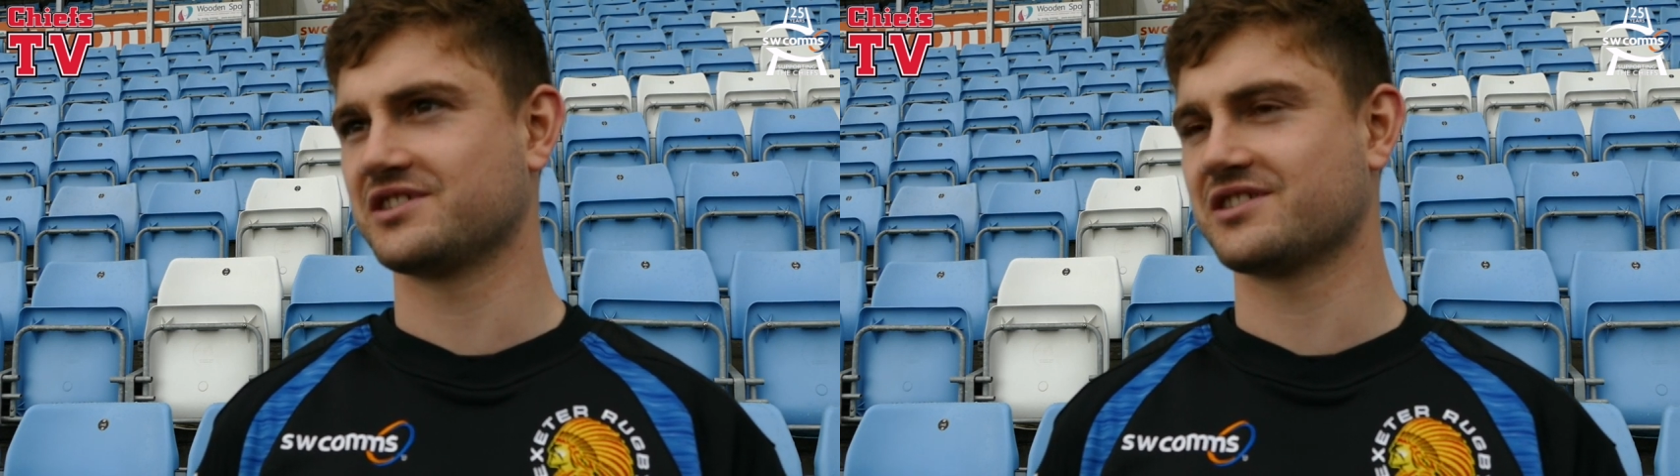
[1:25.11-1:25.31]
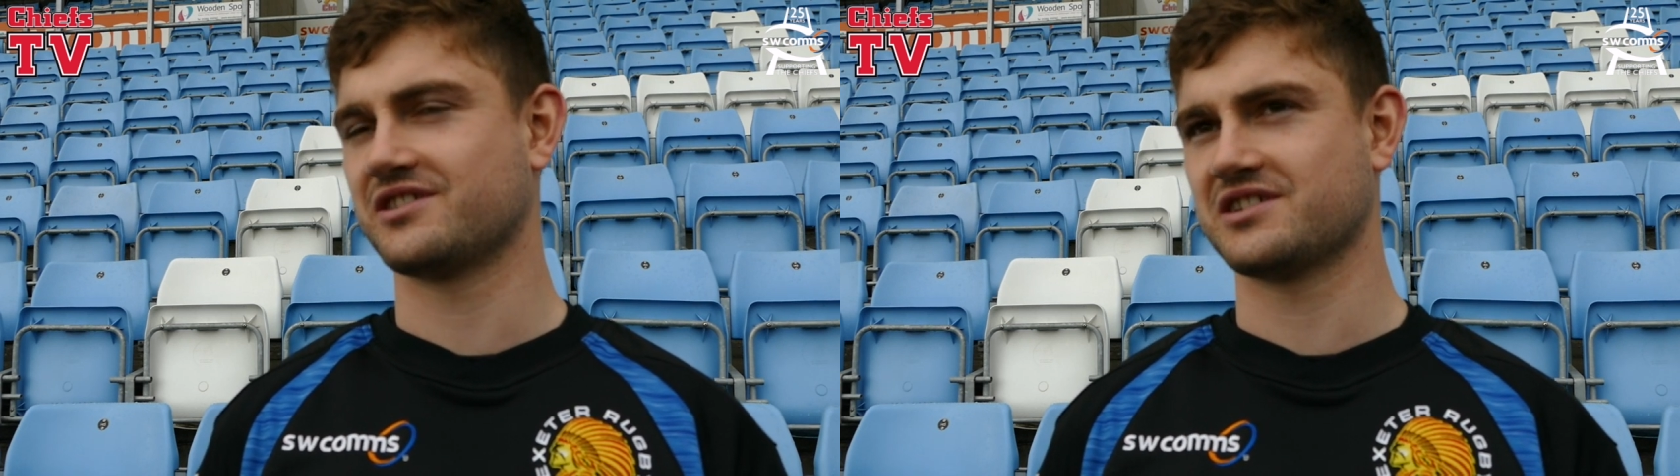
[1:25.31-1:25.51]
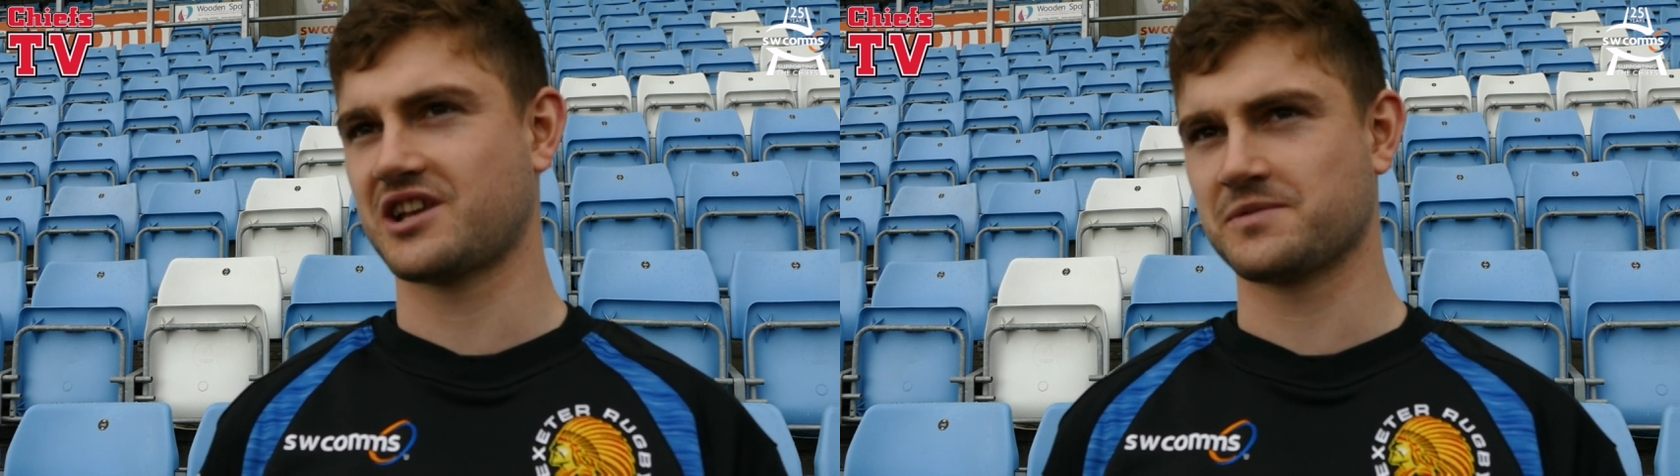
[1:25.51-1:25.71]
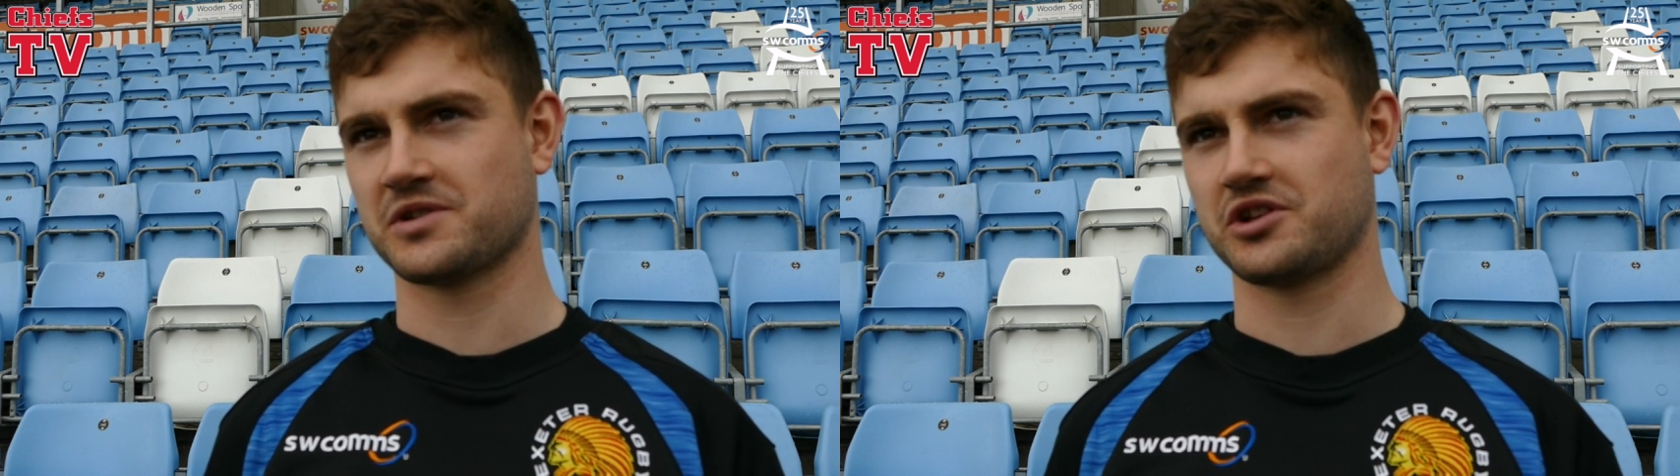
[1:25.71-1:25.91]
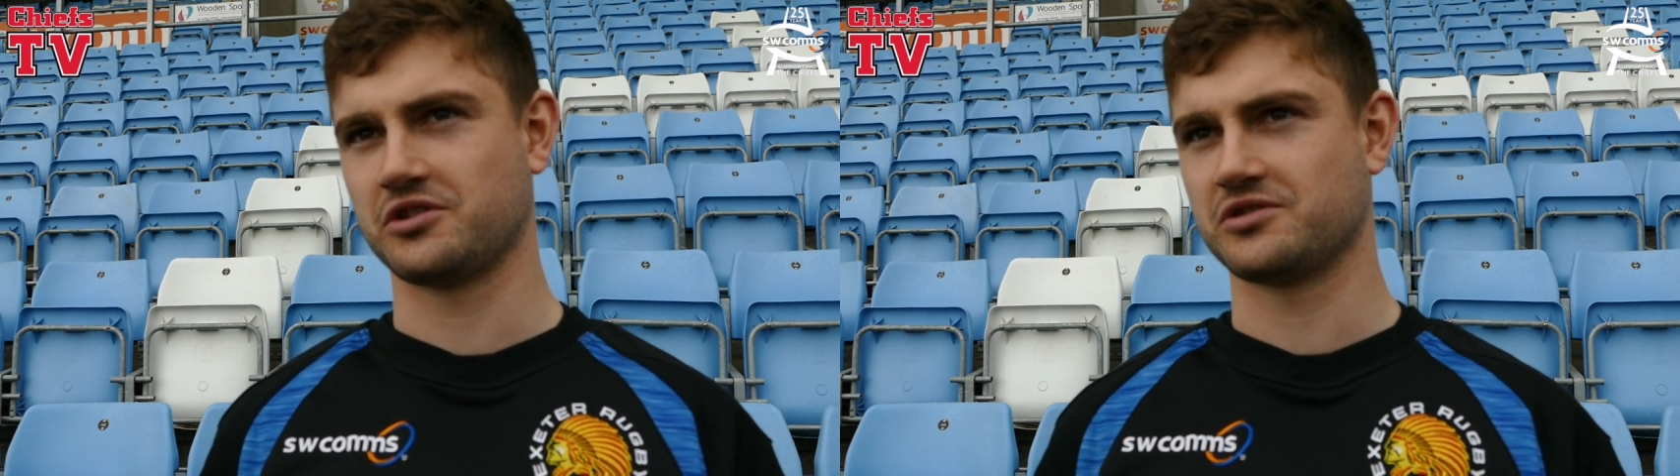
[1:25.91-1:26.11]
These these games
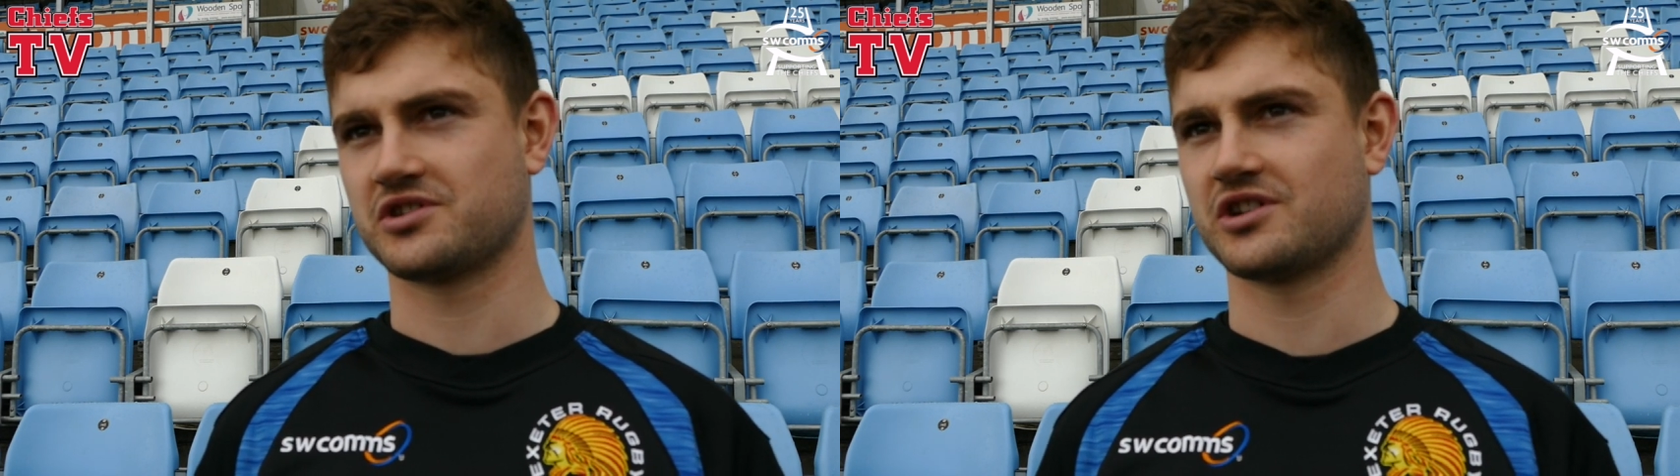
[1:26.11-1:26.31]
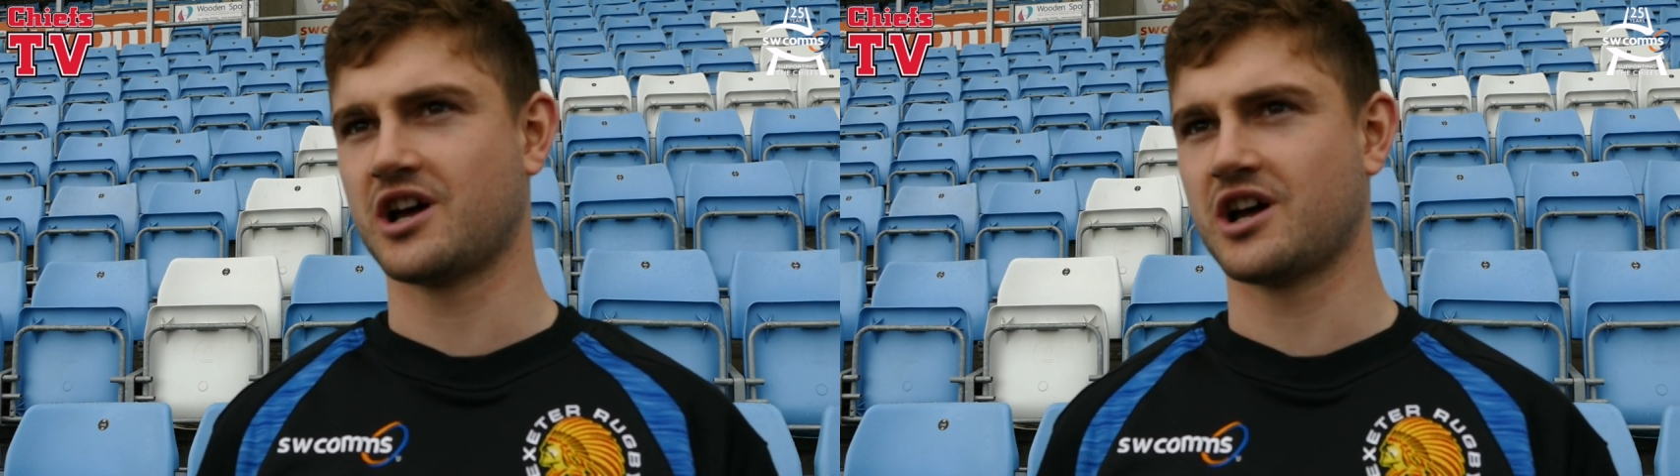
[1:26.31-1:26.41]
are huge.